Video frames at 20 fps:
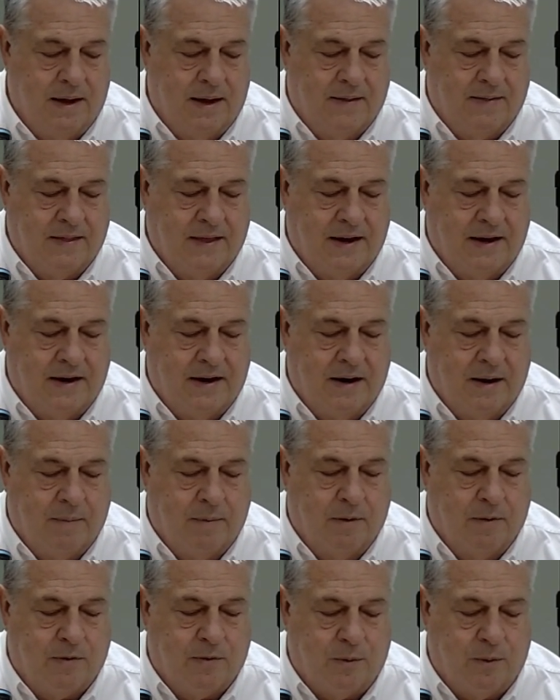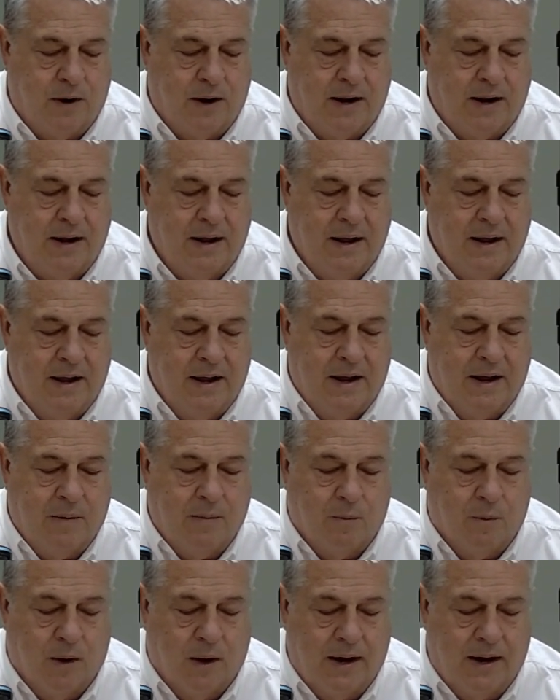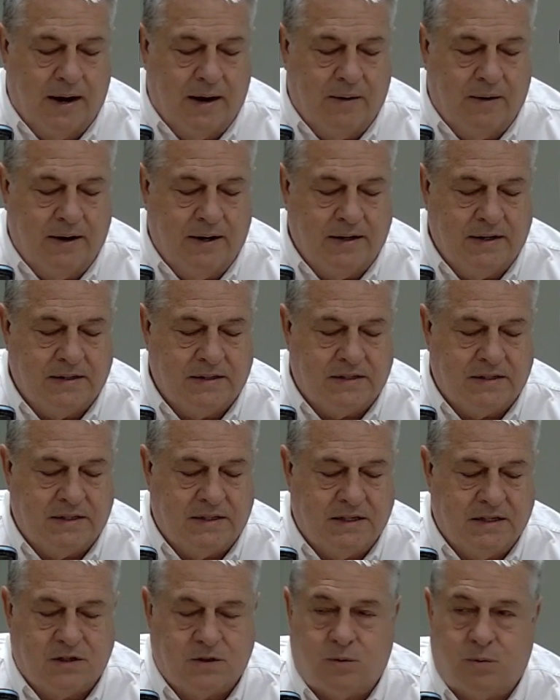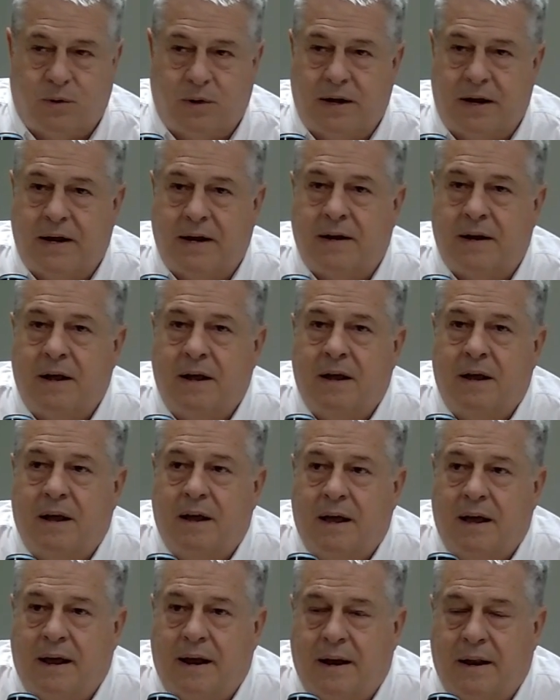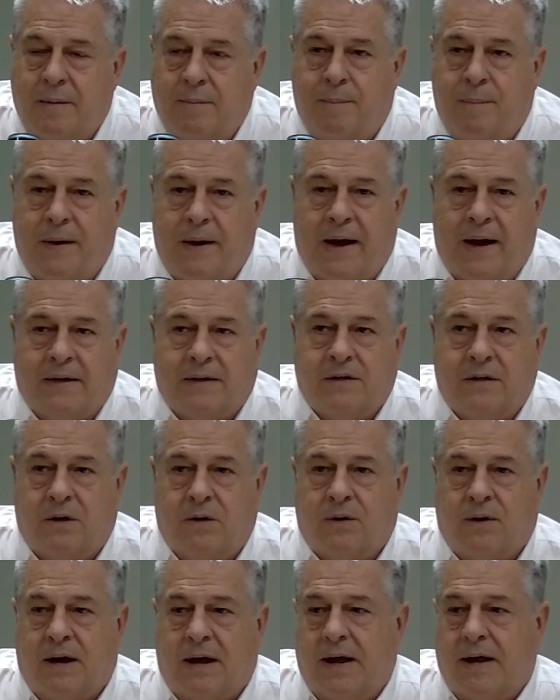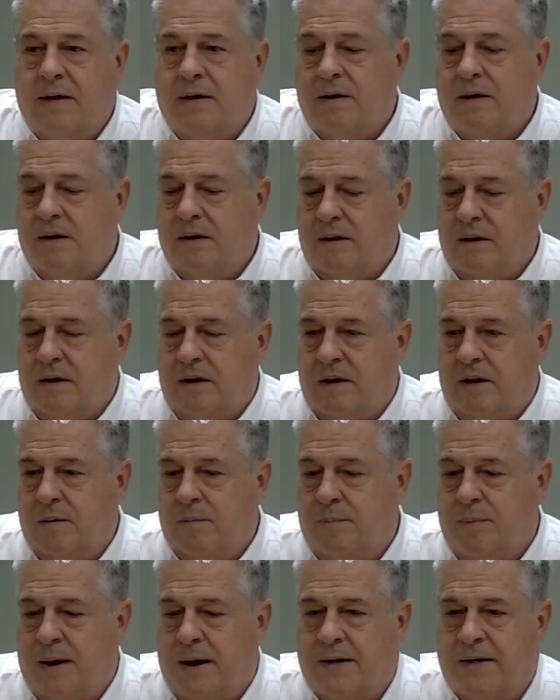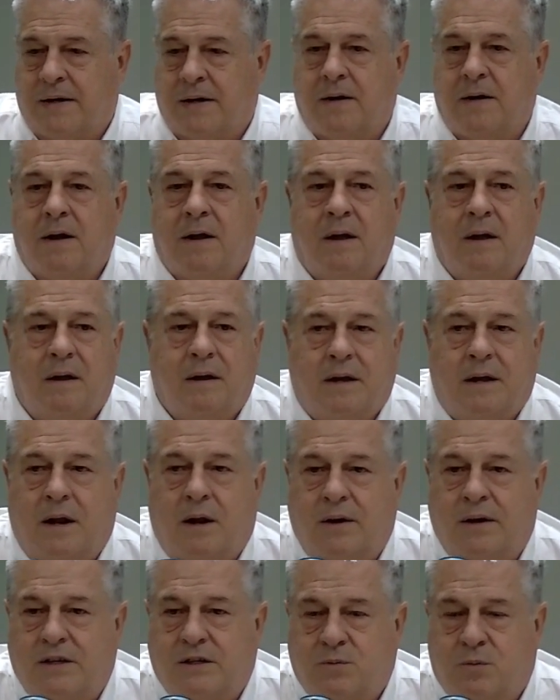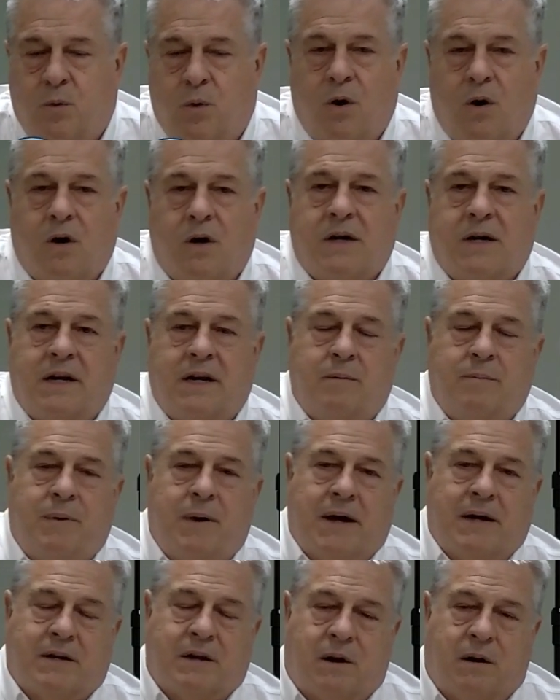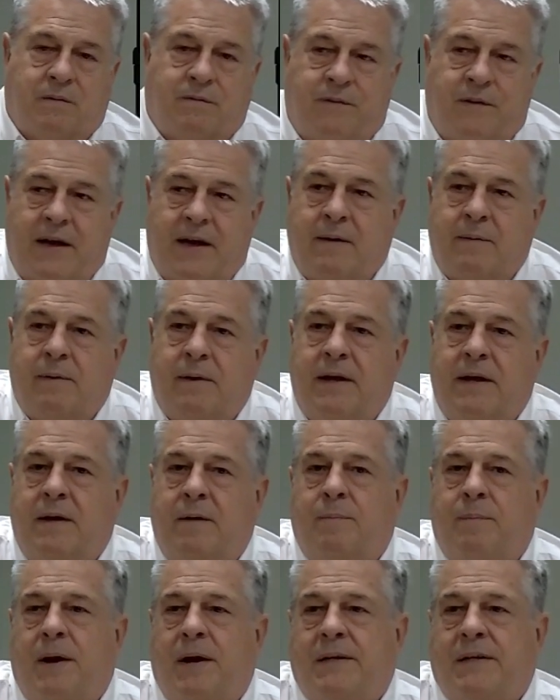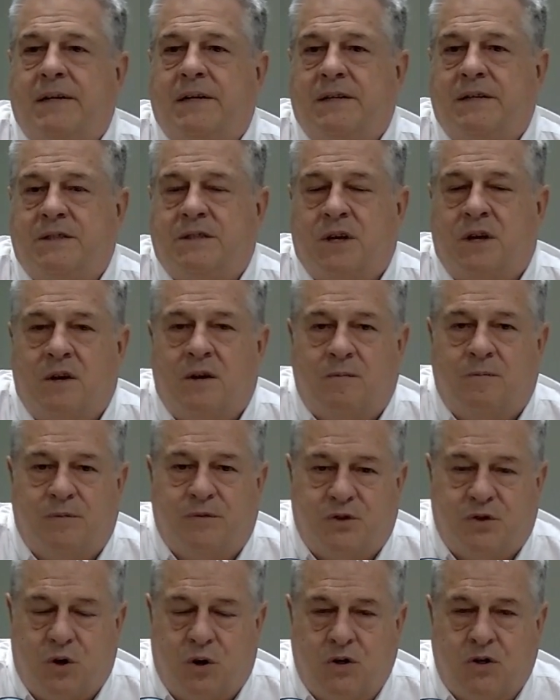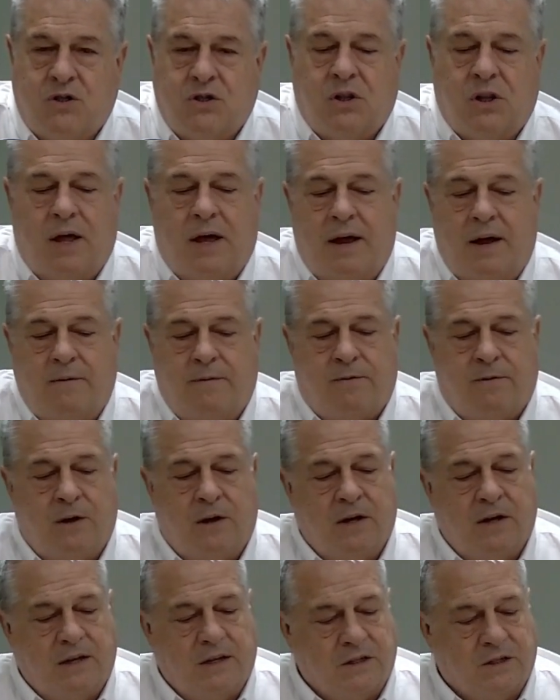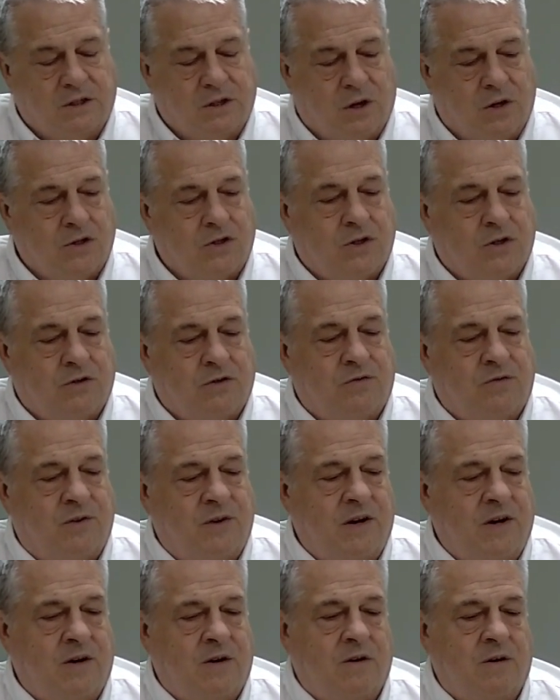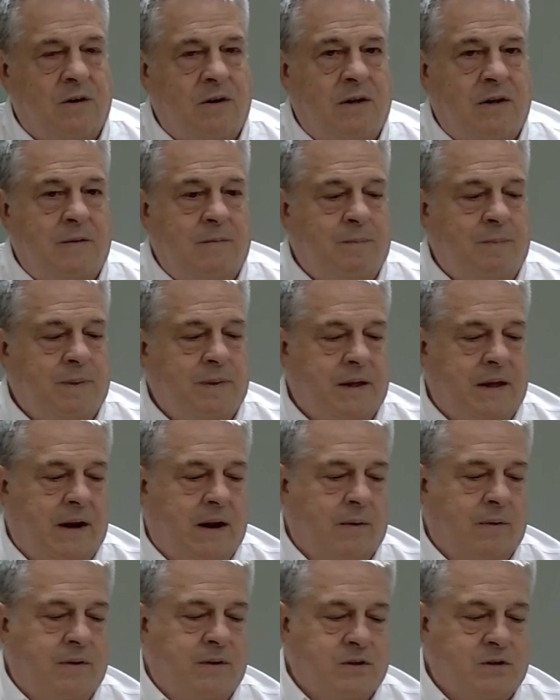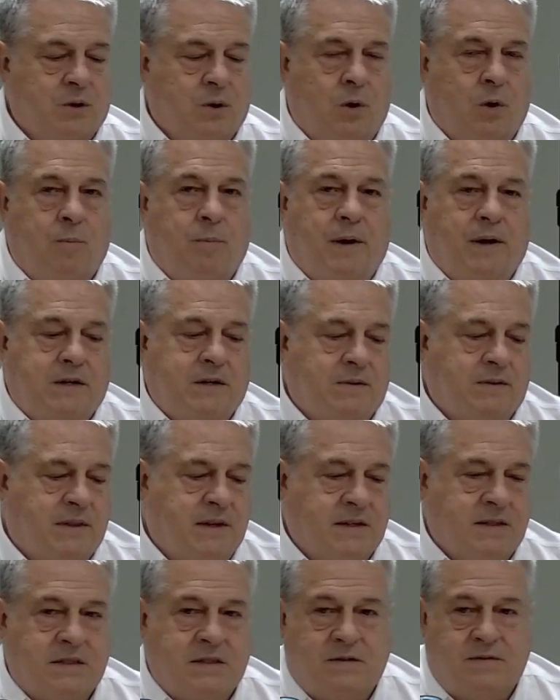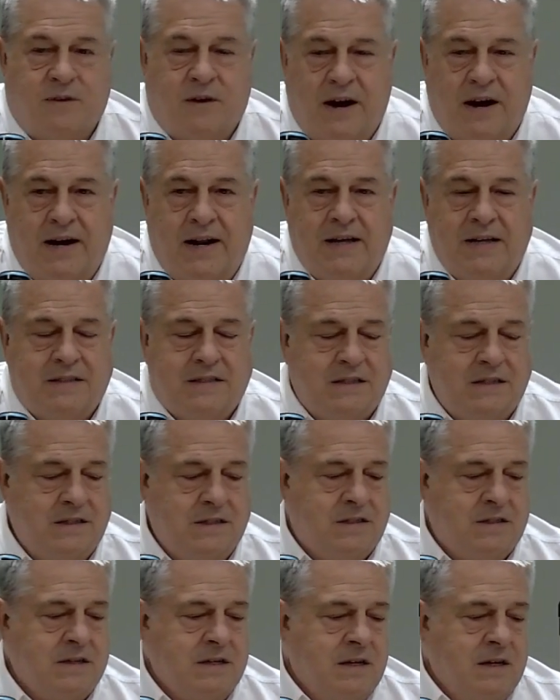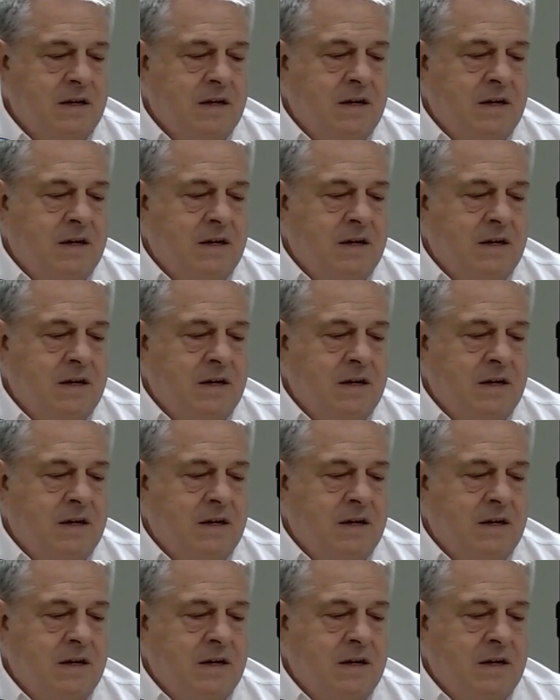And then in number 3, in what areas did this create an impact, okay? It, it impacted, you know, his work, it impacted our family, it impacted his church life, his social sphere, you know, there's a whole bunch of things, his finances,